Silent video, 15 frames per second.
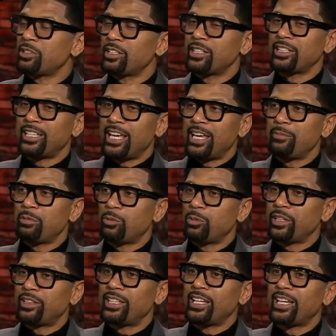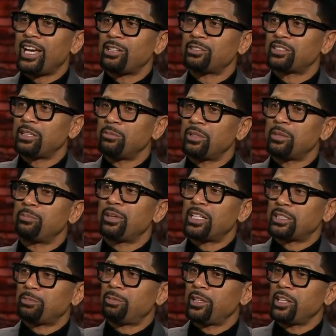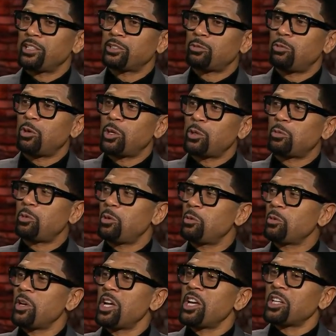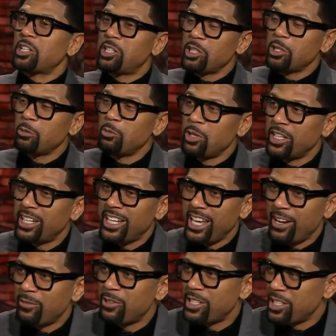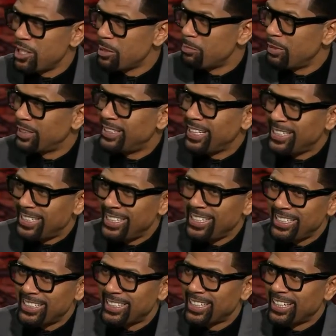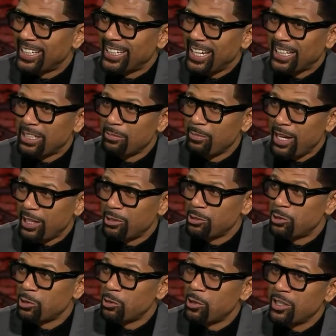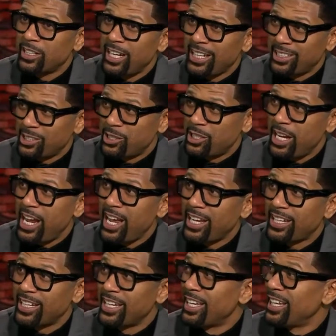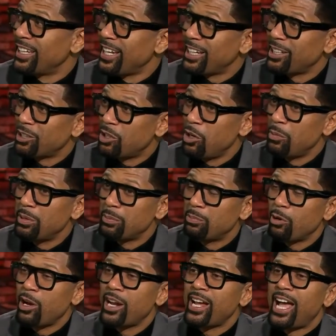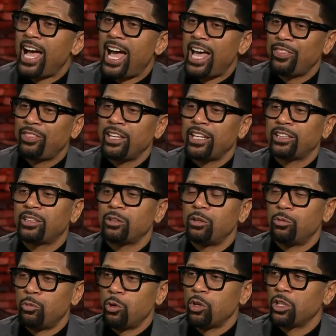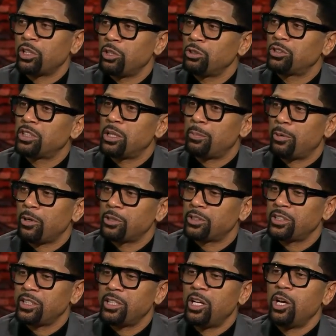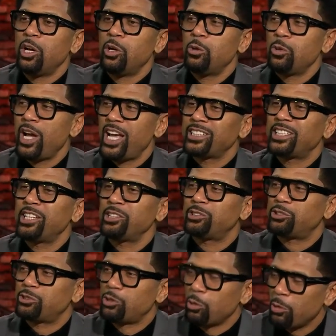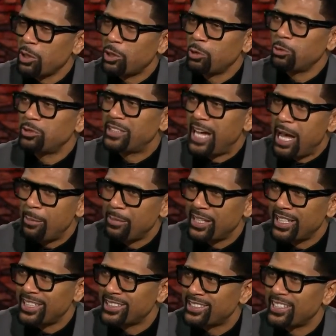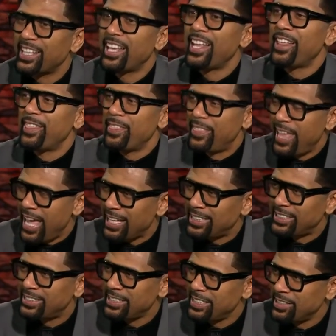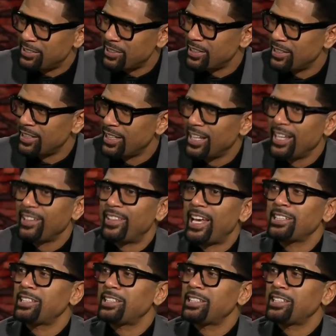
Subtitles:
of the game and we think how some of the best players, quote unquote, could have won it every year, but they didn't. Like a Michael Jordan, like a Shaq, like a Kobe Bryant. I think the award goes to the person who has historical dominance that season. That's